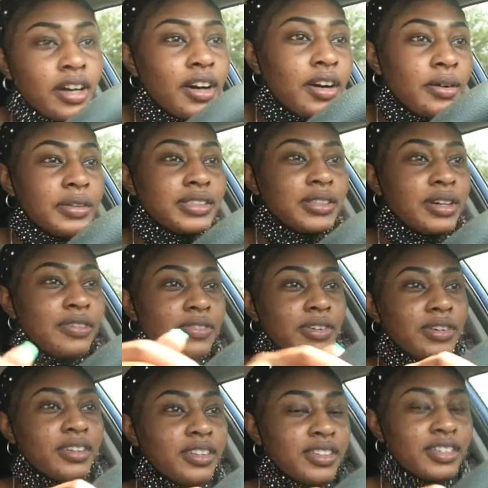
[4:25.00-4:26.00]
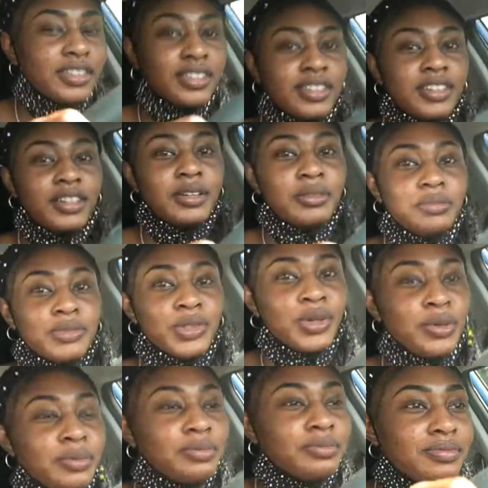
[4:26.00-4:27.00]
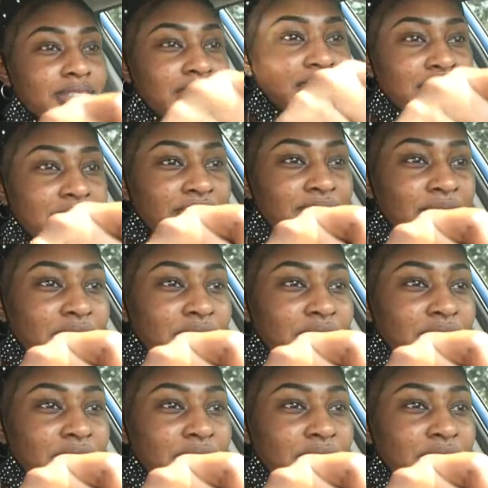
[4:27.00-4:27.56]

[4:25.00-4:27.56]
Oh, it's gonna fall. Oh, nope, it didn't